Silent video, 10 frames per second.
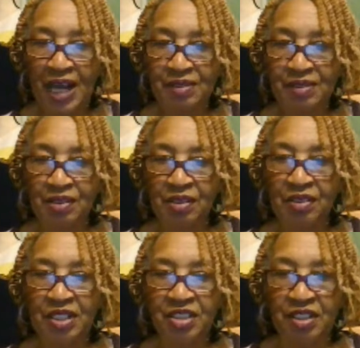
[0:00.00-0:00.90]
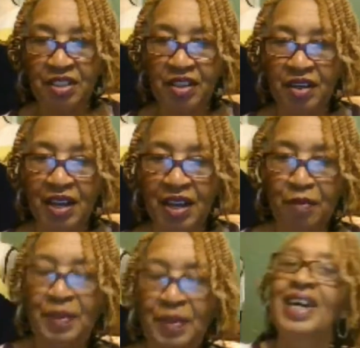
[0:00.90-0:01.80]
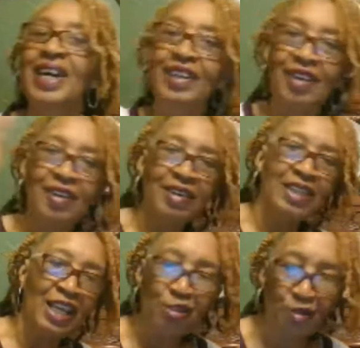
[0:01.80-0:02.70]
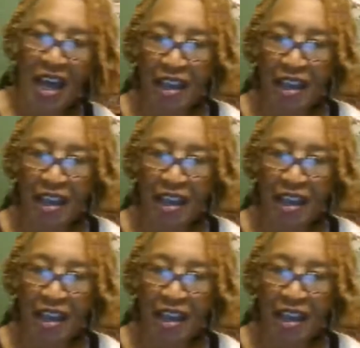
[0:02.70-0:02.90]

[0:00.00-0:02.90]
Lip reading: so you didn't hear that from me. Girl, that's right.